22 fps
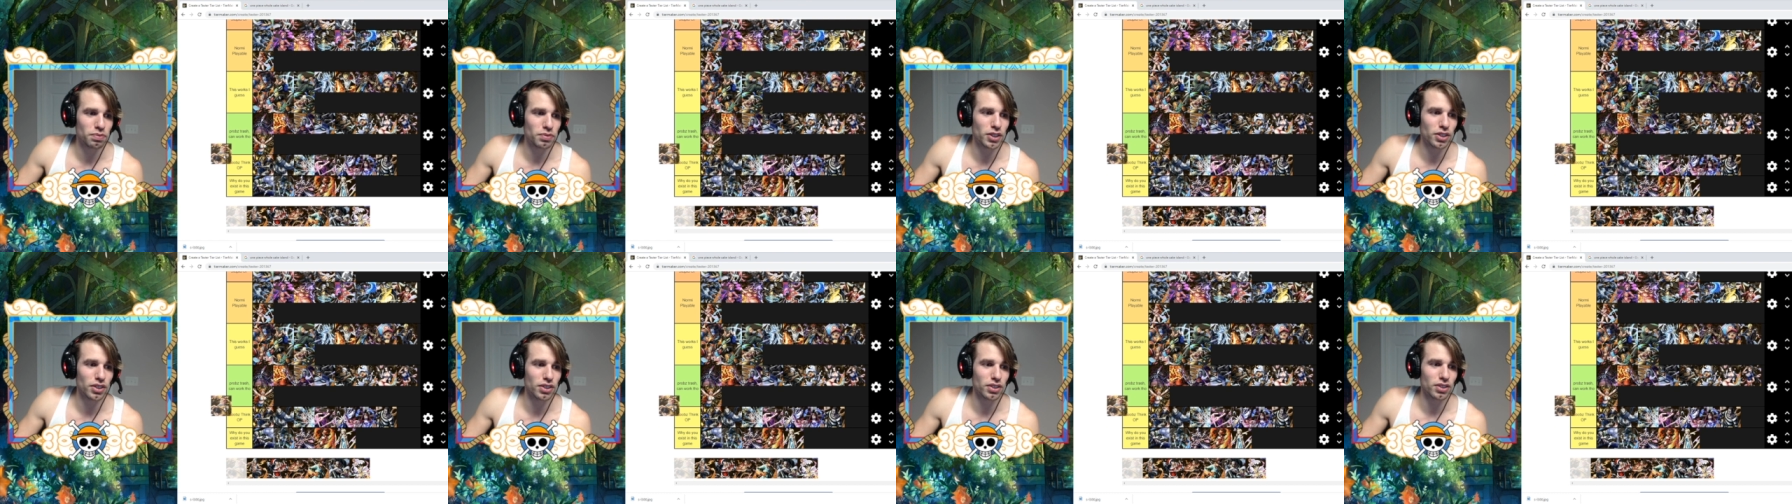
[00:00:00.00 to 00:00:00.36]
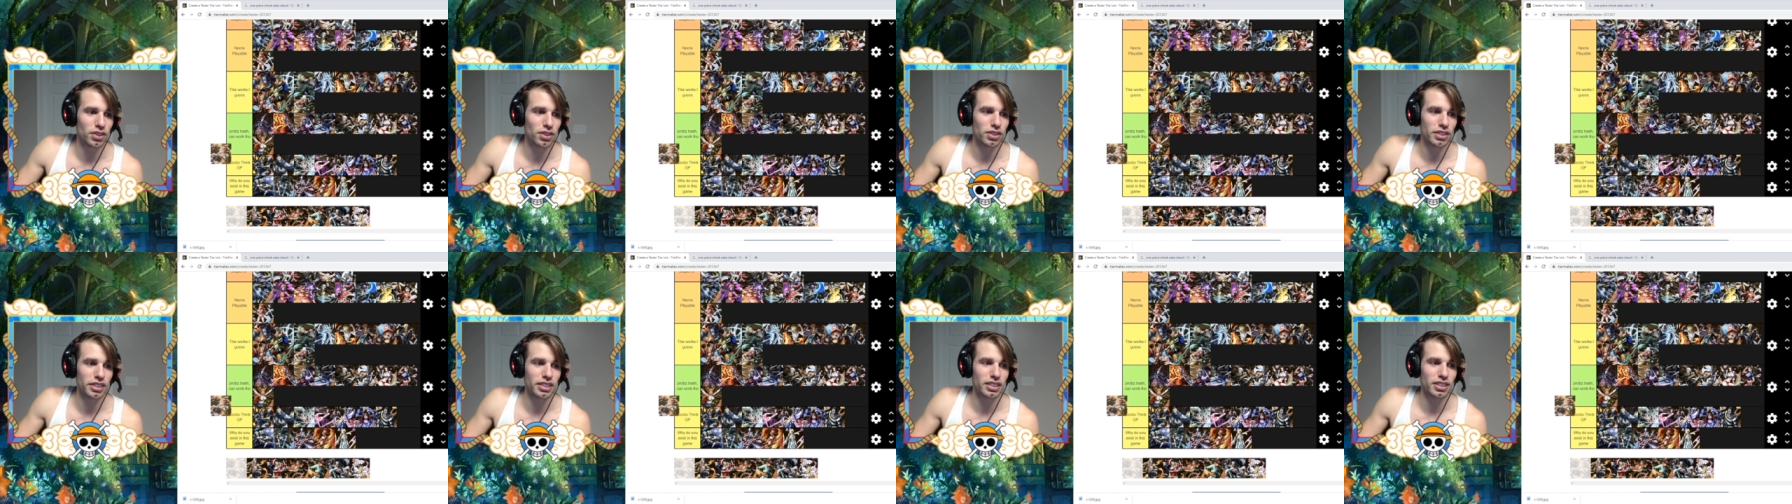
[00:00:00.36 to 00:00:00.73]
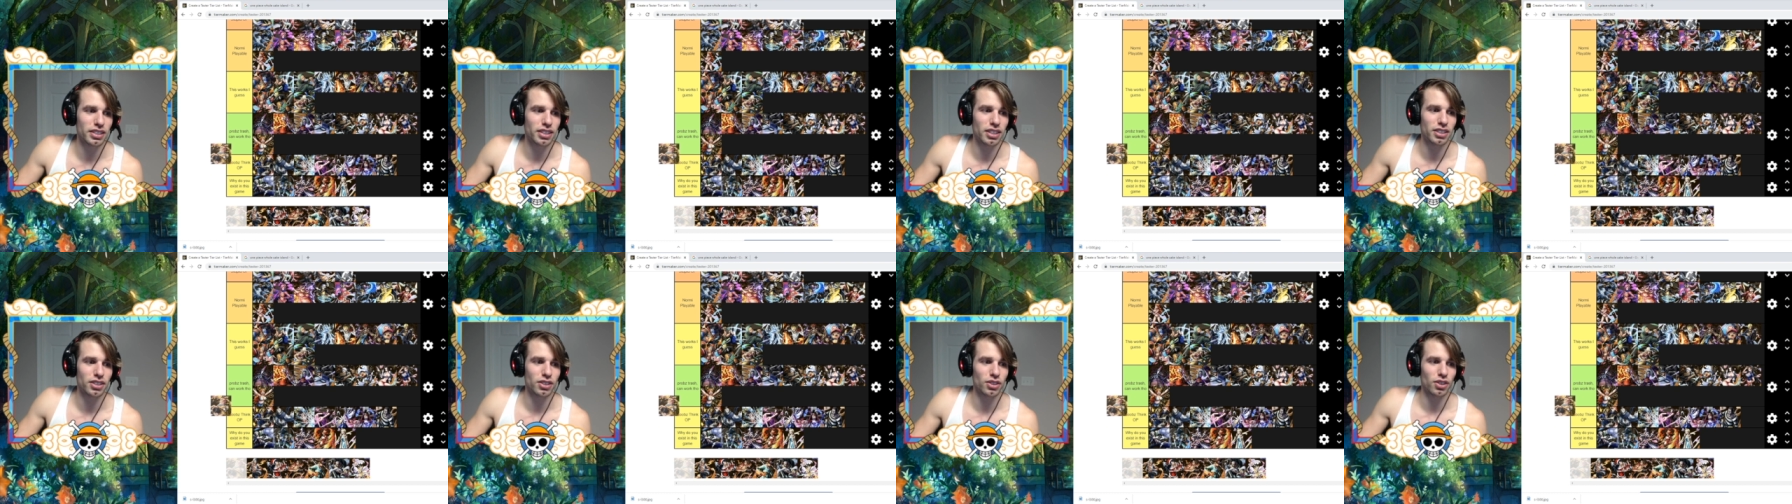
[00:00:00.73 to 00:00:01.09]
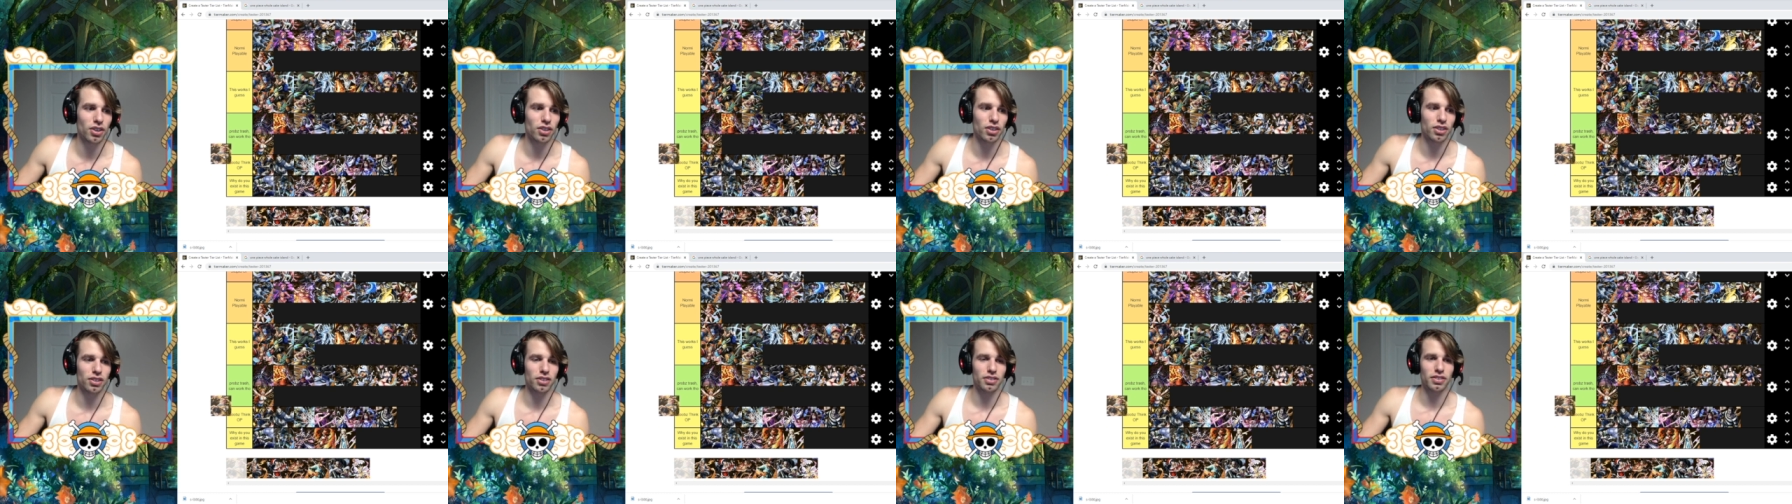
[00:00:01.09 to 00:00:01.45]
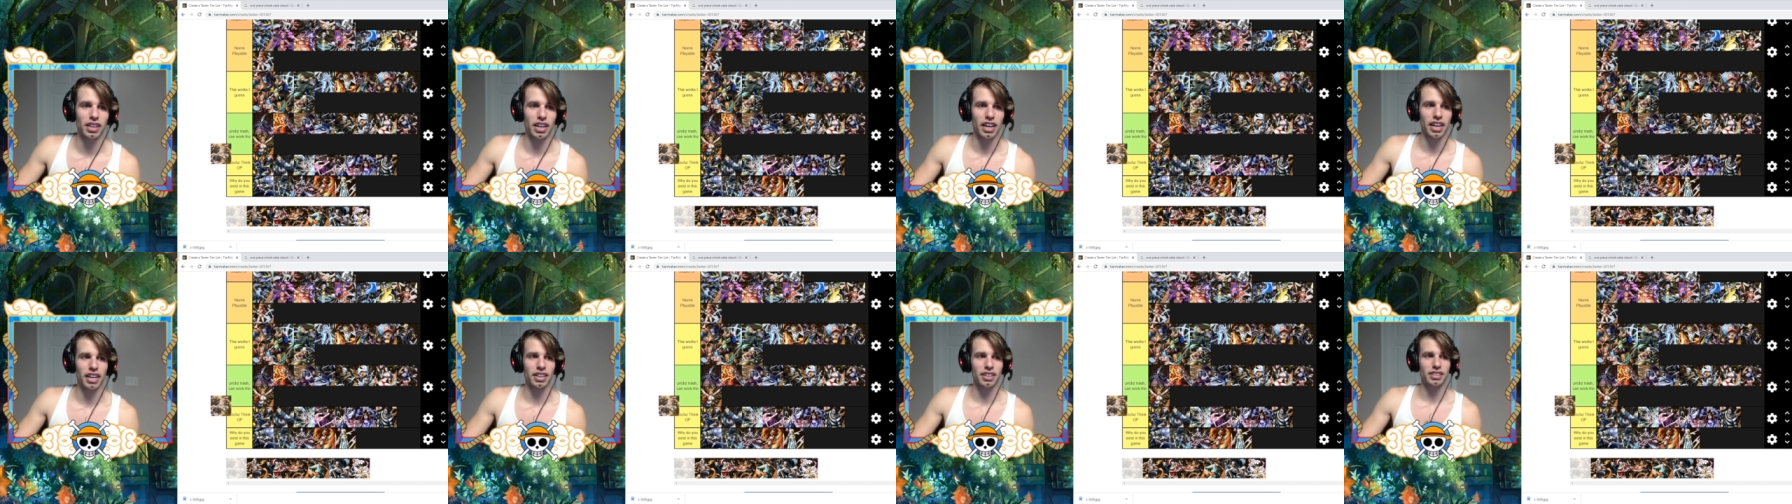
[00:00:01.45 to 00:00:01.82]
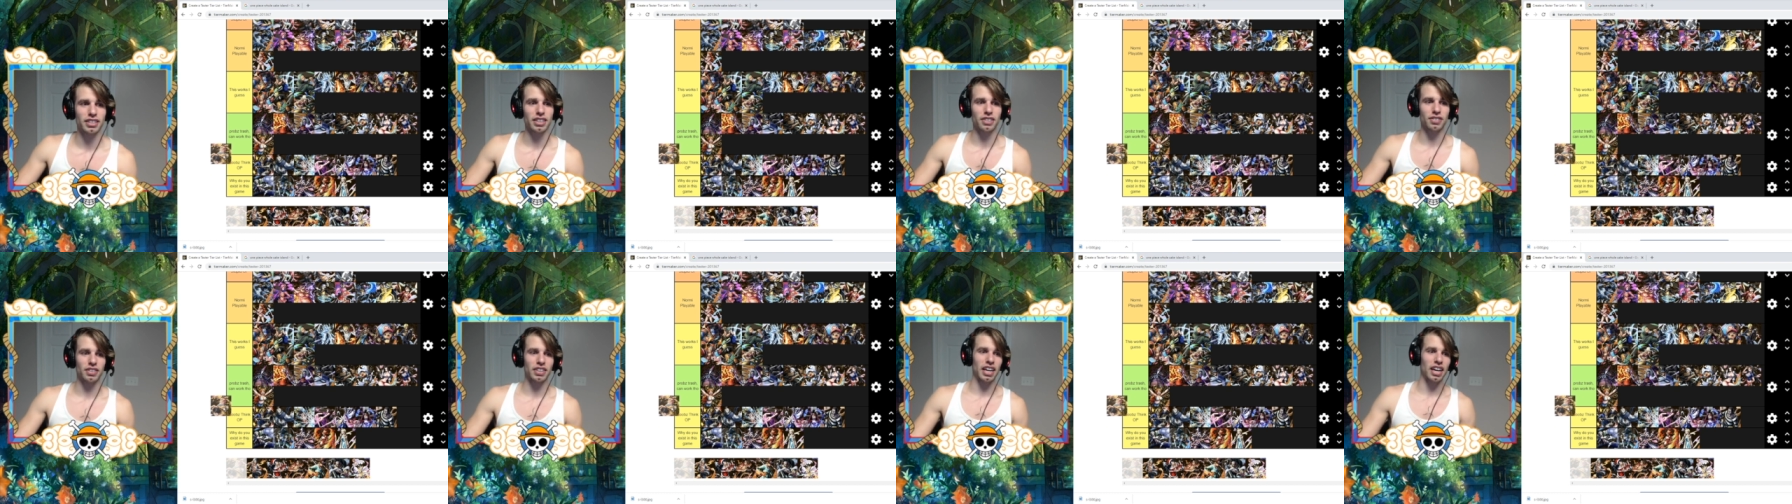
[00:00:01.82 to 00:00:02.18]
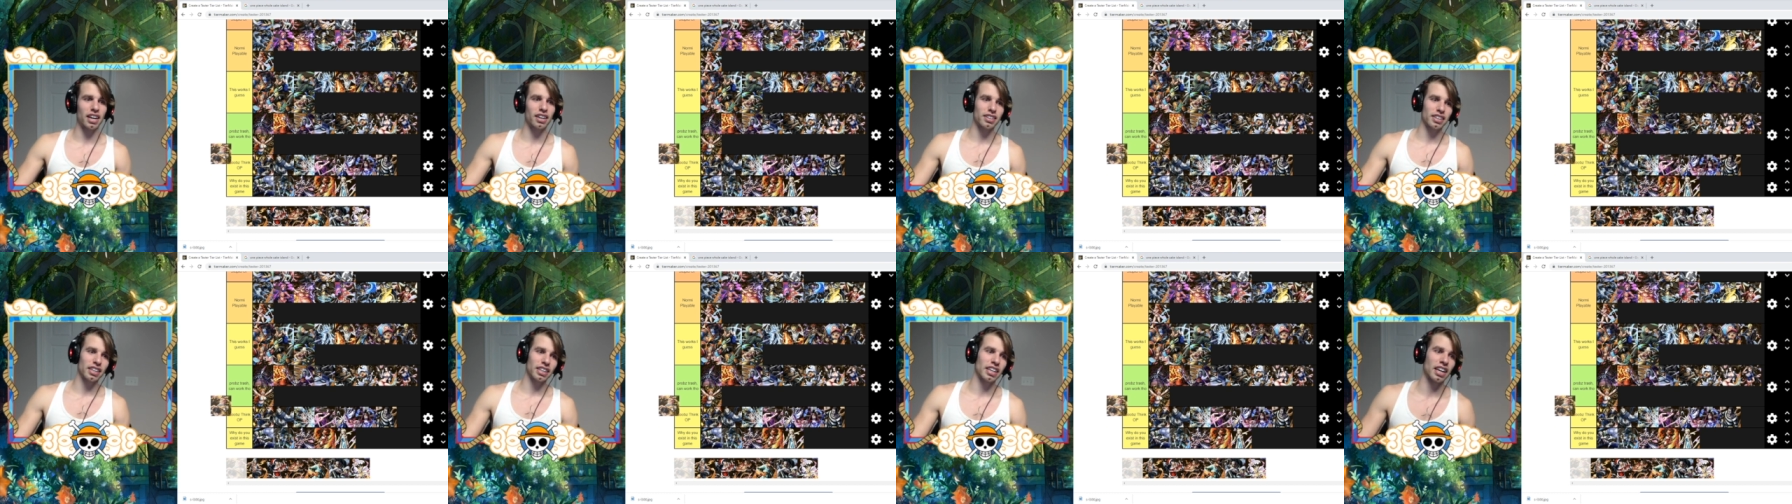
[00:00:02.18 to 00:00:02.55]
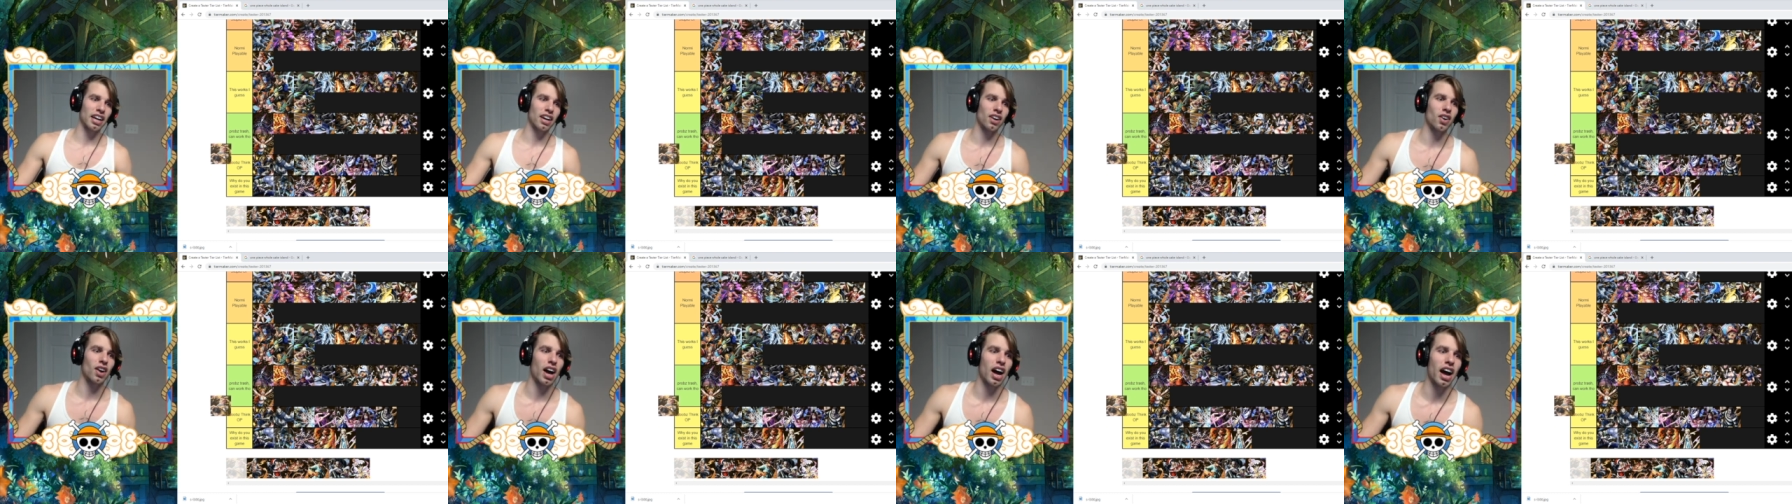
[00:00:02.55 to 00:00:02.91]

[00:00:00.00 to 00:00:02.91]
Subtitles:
2, this is the duo Luffy Ace that we got right now.